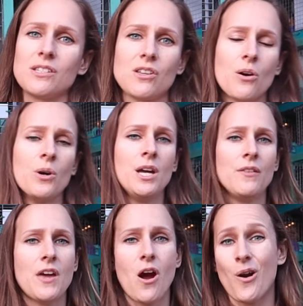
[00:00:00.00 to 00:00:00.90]
So
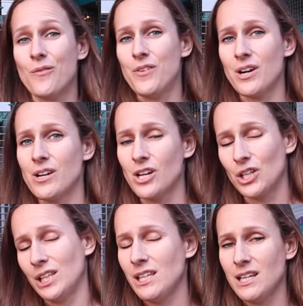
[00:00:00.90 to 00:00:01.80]
they are very
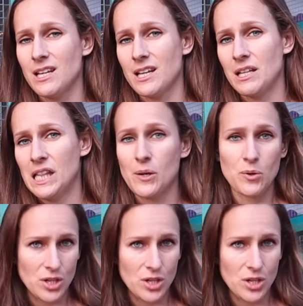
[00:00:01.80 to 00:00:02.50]
clean little